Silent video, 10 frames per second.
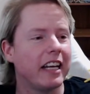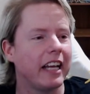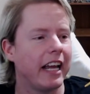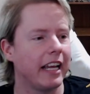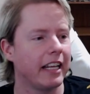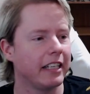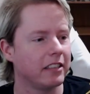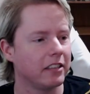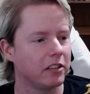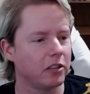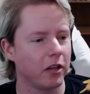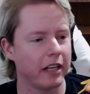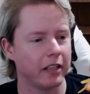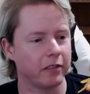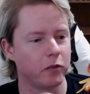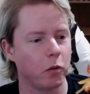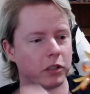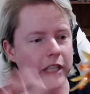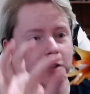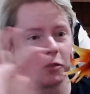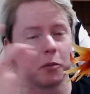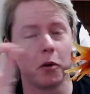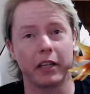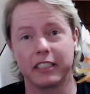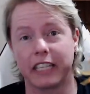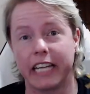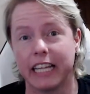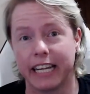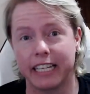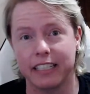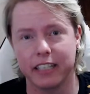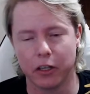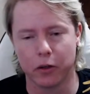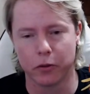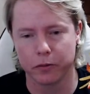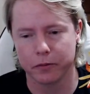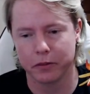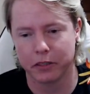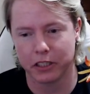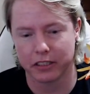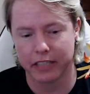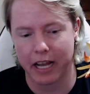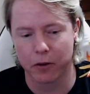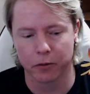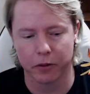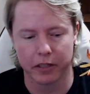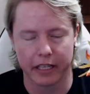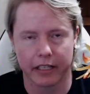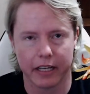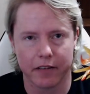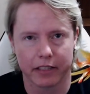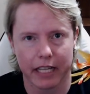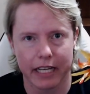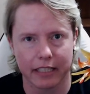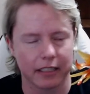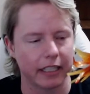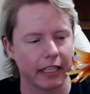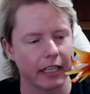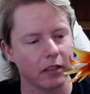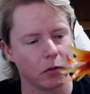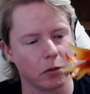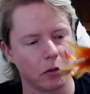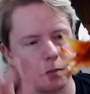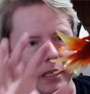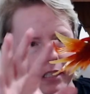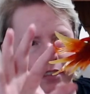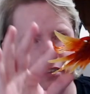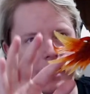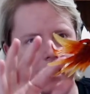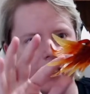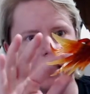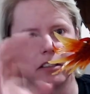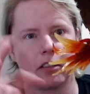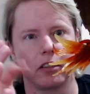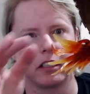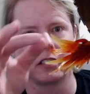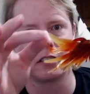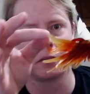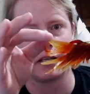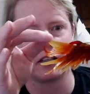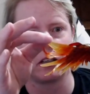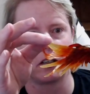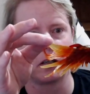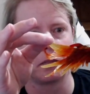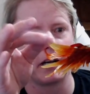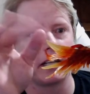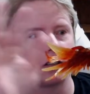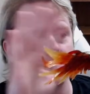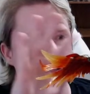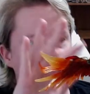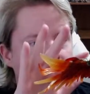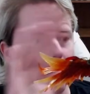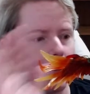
And so, and of course, how small things can get, like, you know, just how thin even legs can get, or pieces like this, they're going to spin, they're going to break, they're going to snap.